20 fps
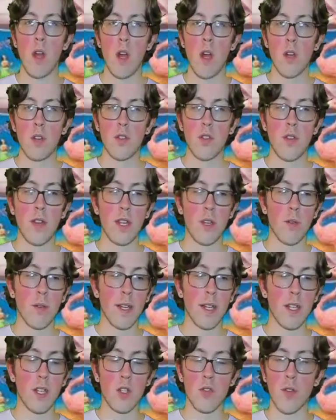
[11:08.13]
so they don't
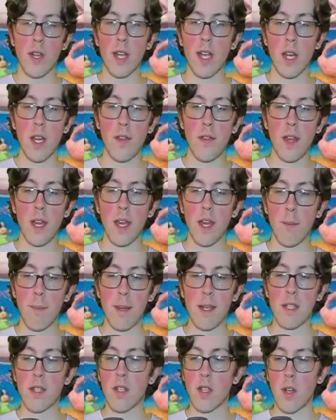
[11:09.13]
get to drink anything and
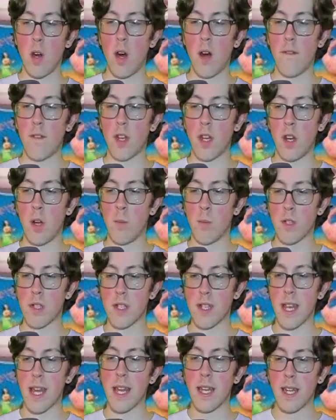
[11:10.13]
basically all have to get almost
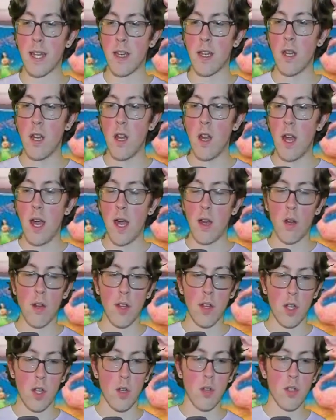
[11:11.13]
naked and all the
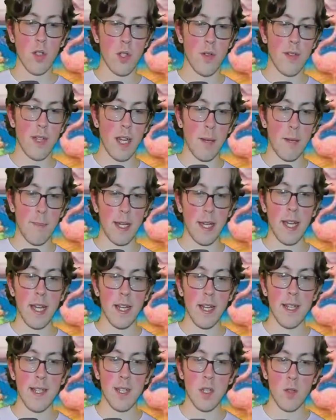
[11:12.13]
girls are in like
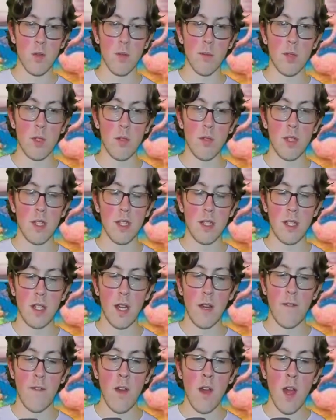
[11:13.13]
bikinis and swimsuits and
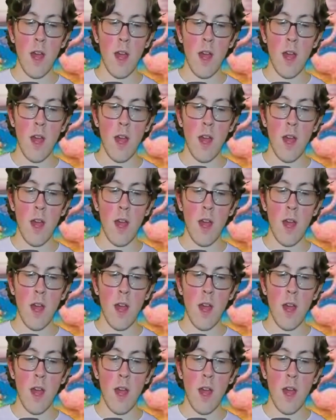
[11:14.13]
stuff.